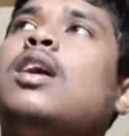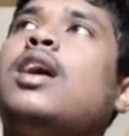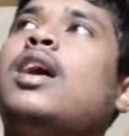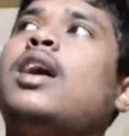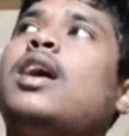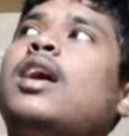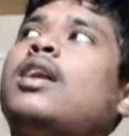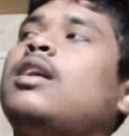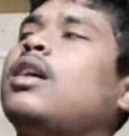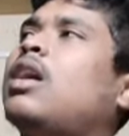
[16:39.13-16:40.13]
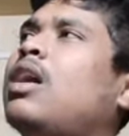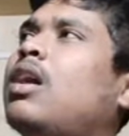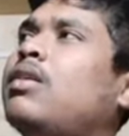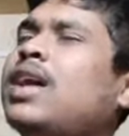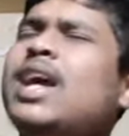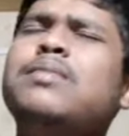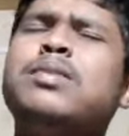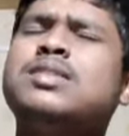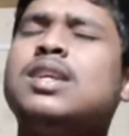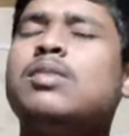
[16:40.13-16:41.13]
and dyne
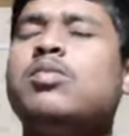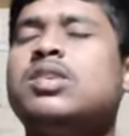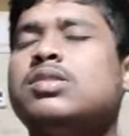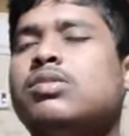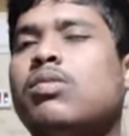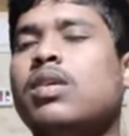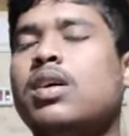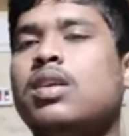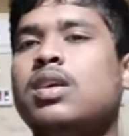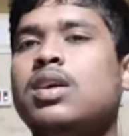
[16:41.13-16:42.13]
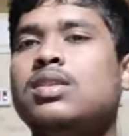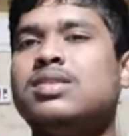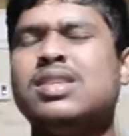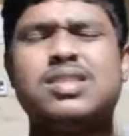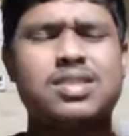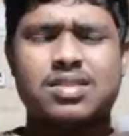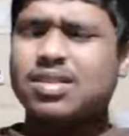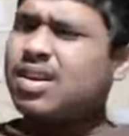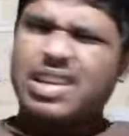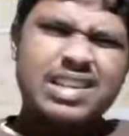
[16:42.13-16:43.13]
per centimeter square in CGS.
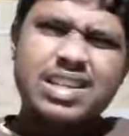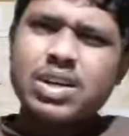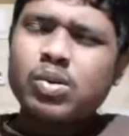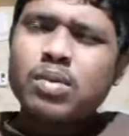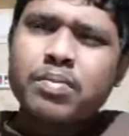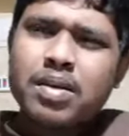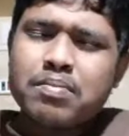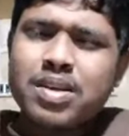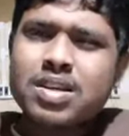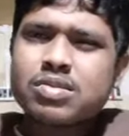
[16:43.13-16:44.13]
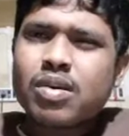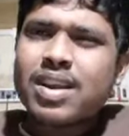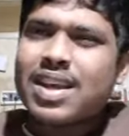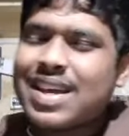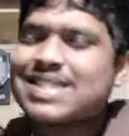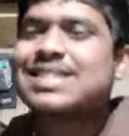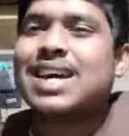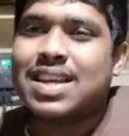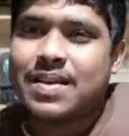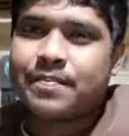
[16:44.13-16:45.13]
Now, Newton per meter square in
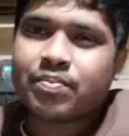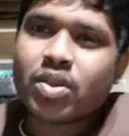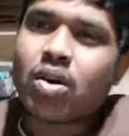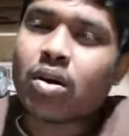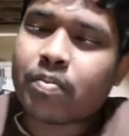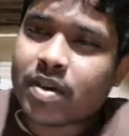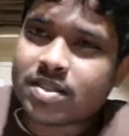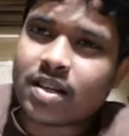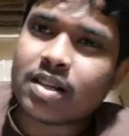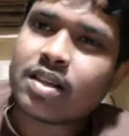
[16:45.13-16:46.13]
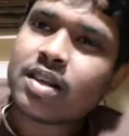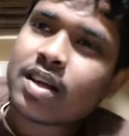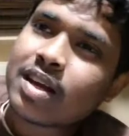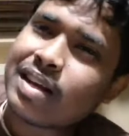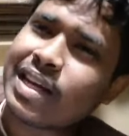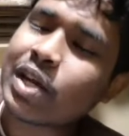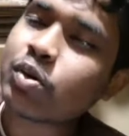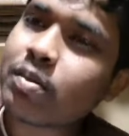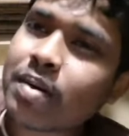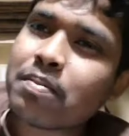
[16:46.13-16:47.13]
SI or Pascal.
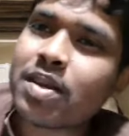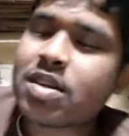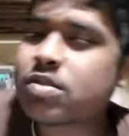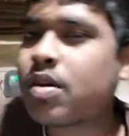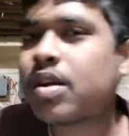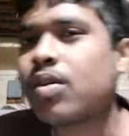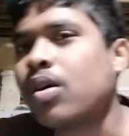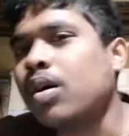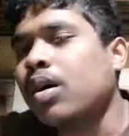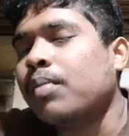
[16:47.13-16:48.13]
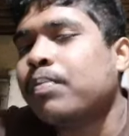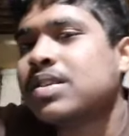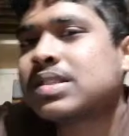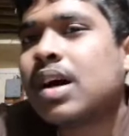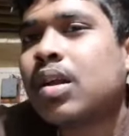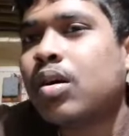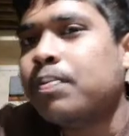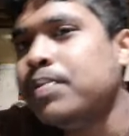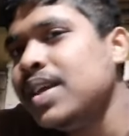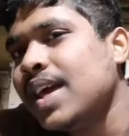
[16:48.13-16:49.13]
Newton per meter square or Pascal or
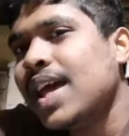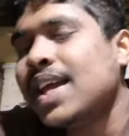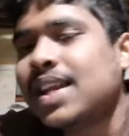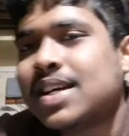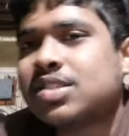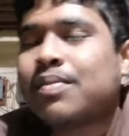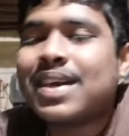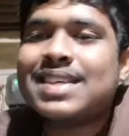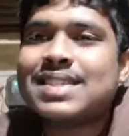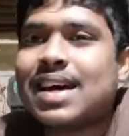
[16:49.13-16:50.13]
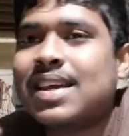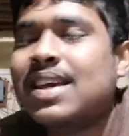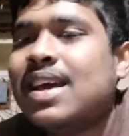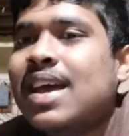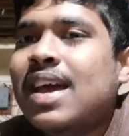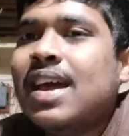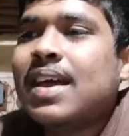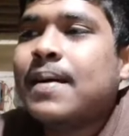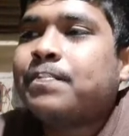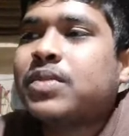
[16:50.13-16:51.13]
PA in case of SI
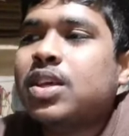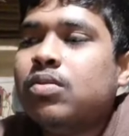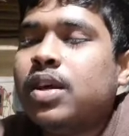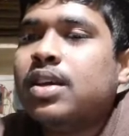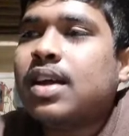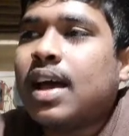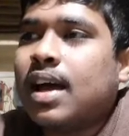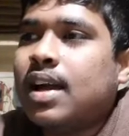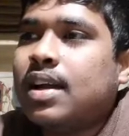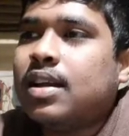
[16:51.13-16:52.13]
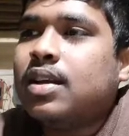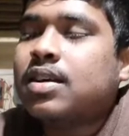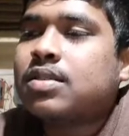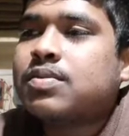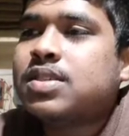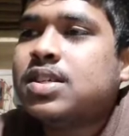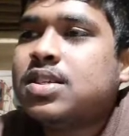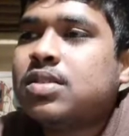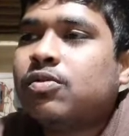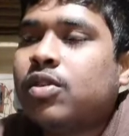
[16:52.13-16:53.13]
unit, and in case of
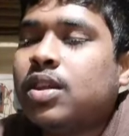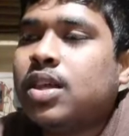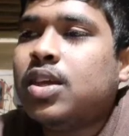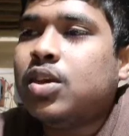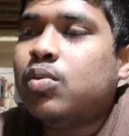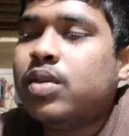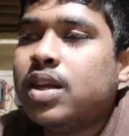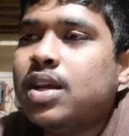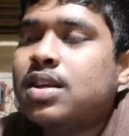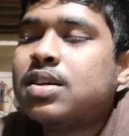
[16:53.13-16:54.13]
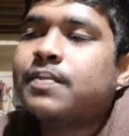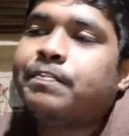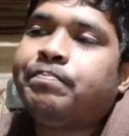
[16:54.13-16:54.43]
CGS we in E unit,